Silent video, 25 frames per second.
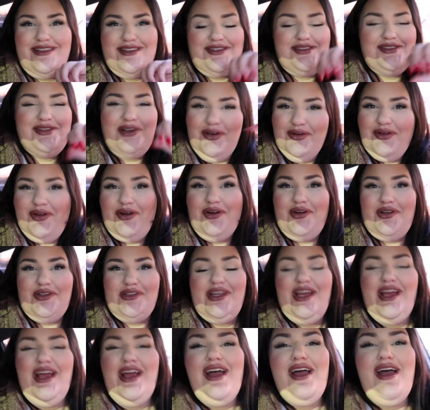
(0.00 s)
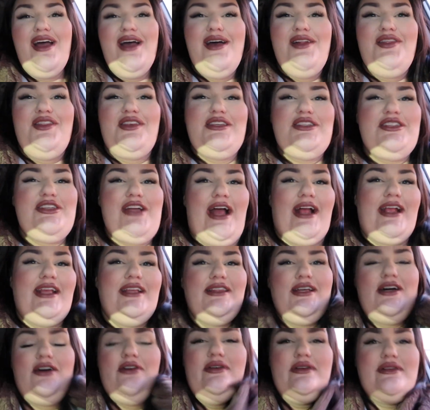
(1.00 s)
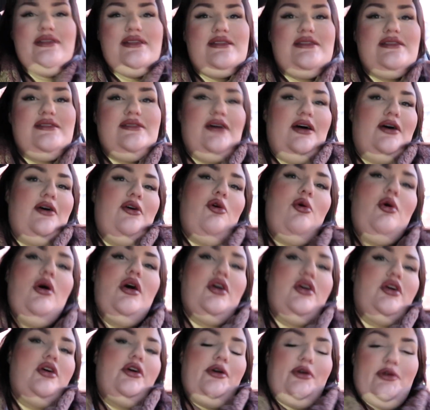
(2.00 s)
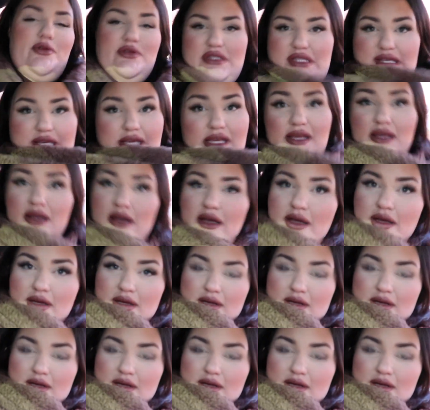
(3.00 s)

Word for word: It's so cold. This jacket though is so cozy.